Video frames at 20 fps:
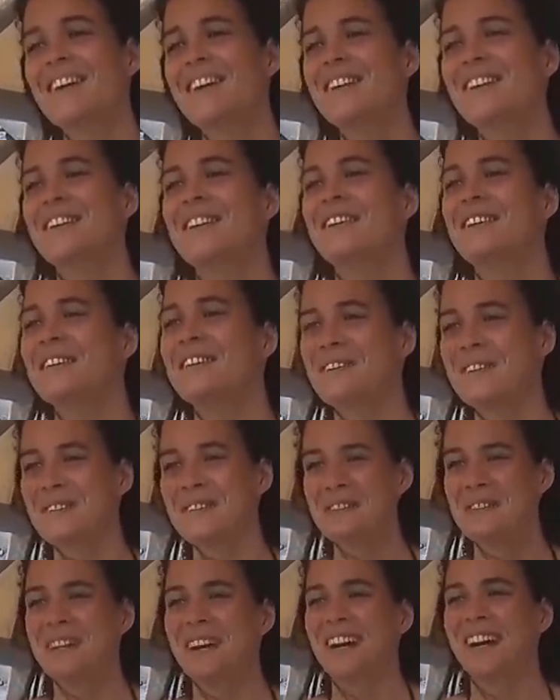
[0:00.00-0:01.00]
No.
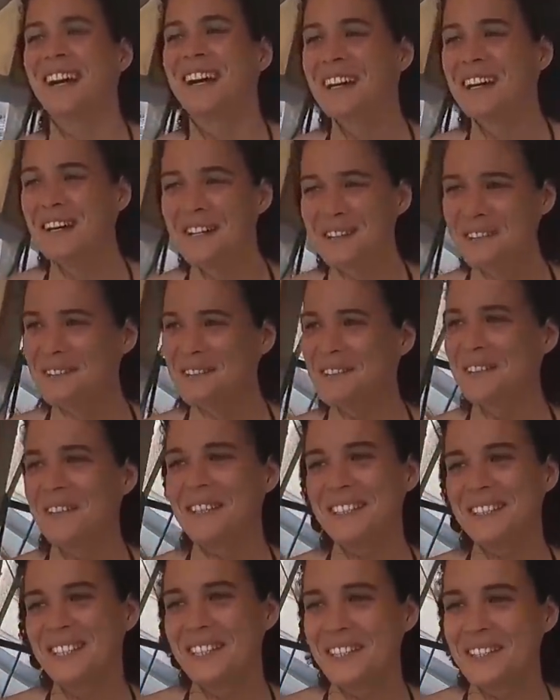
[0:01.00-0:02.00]

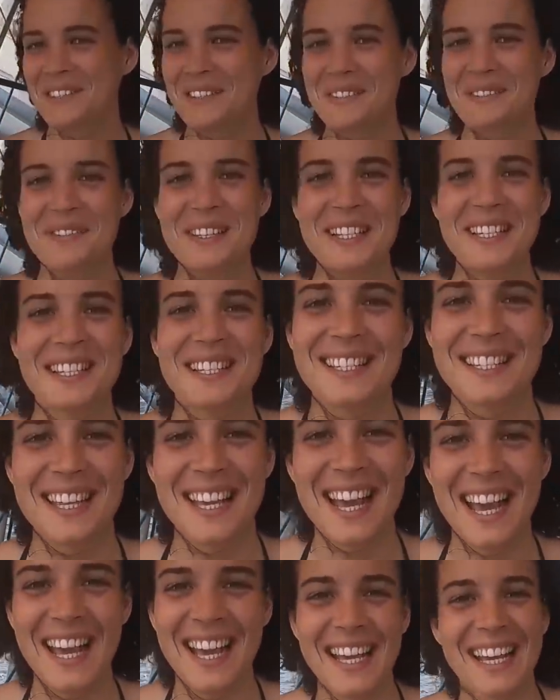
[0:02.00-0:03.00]
What do you want me to
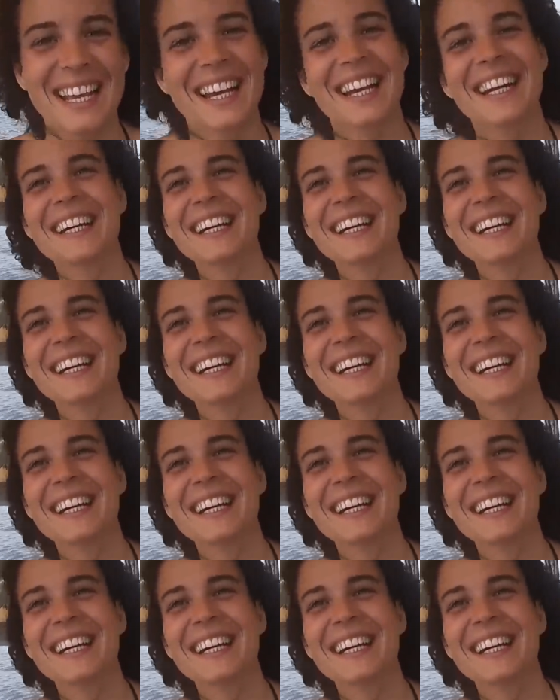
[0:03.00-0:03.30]
say?